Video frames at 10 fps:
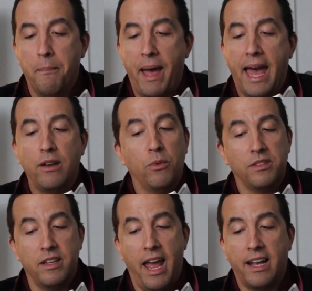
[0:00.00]
Patton
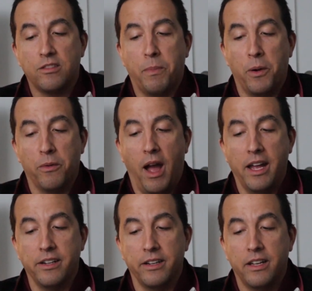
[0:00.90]
was an expert
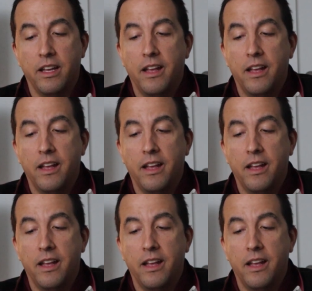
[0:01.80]
rider.